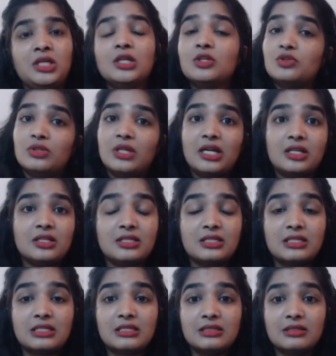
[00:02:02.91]
So that
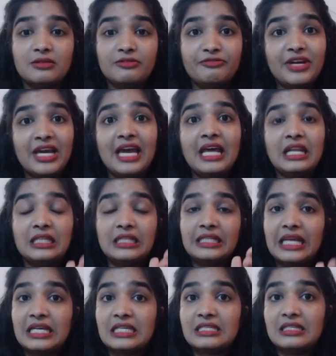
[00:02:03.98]
is where the
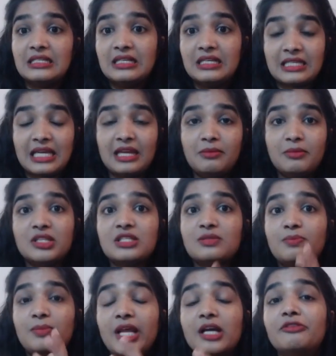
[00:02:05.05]
tests and assignments
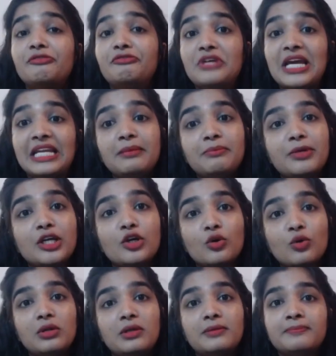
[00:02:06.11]
play a very big
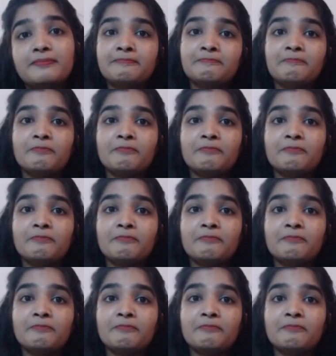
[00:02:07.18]
role.